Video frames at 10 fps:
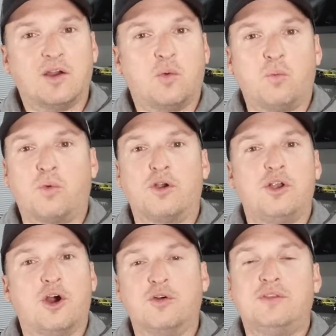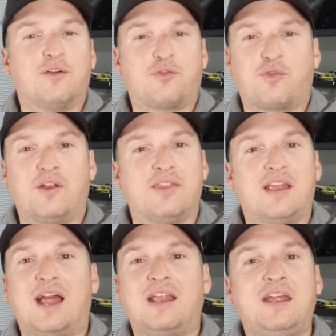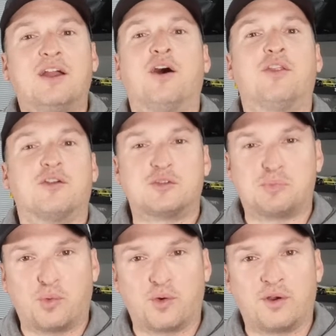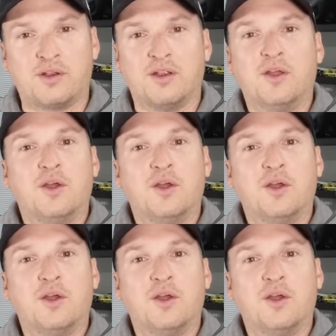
we're no different than any other sport